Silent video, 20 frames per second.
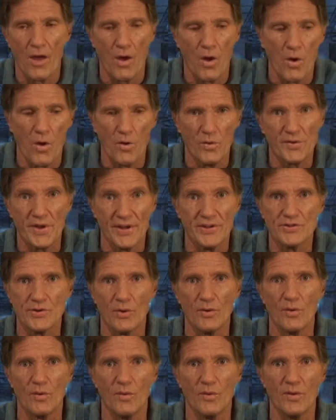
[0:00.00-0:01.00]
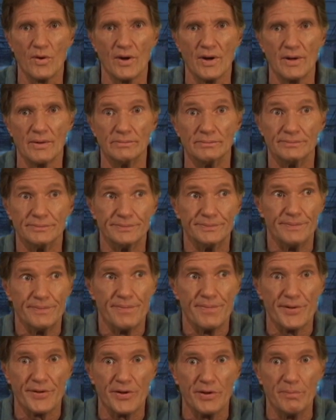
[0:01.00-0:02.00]
Okay, so
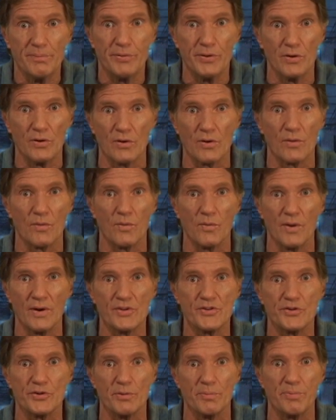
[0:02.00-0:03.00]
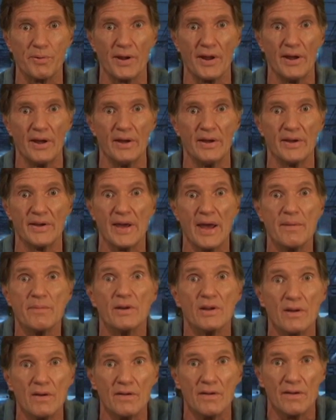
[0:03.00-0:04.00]
the computer wants to play a
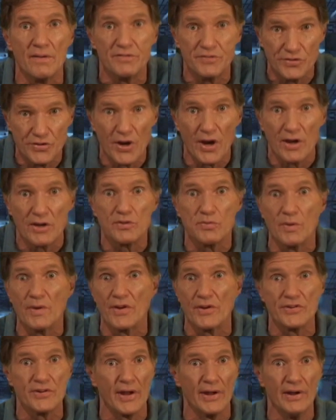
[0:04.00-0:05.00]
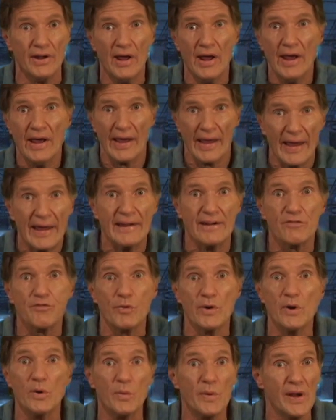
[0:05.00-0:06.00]
game of chess with us, and
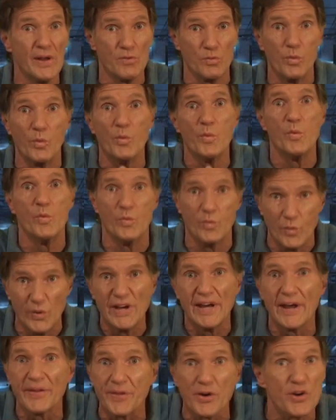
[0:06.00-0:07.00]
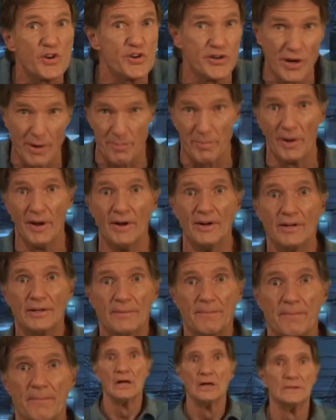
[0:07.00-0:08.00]
if we win, we get their ship.
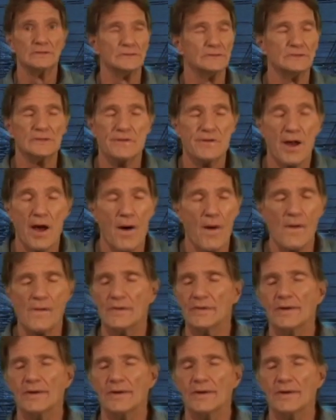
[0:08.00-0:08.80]
No.